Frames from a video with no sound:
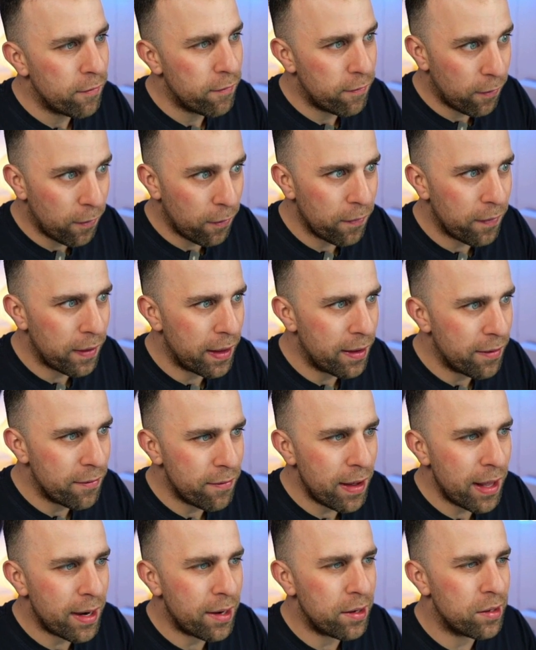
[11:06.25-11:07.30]
for the
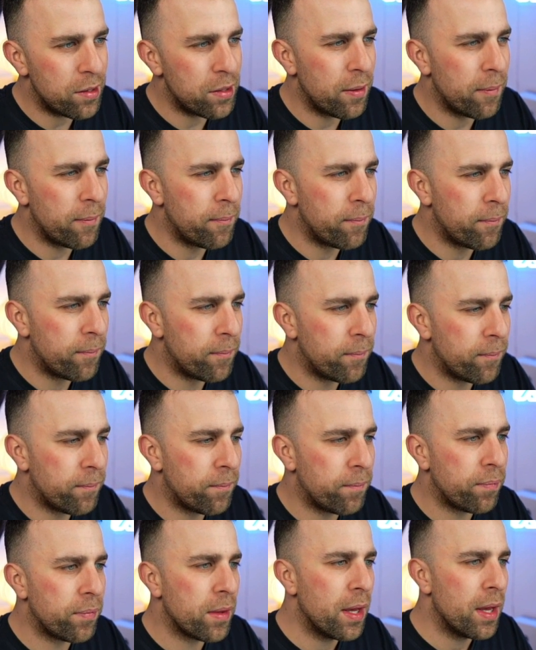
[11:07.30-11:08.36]
event.
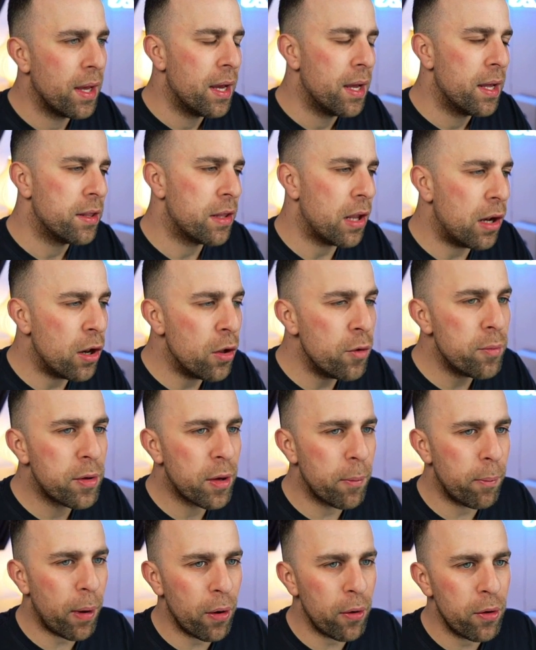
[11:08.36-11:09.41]
The loop
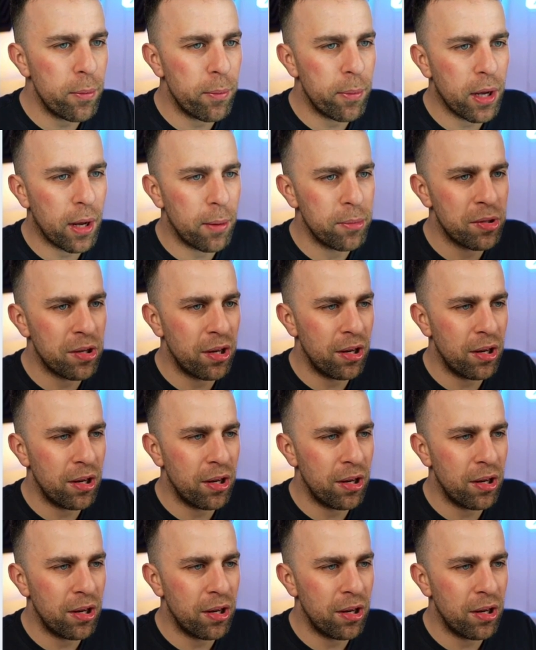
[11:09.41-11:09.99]
component becomes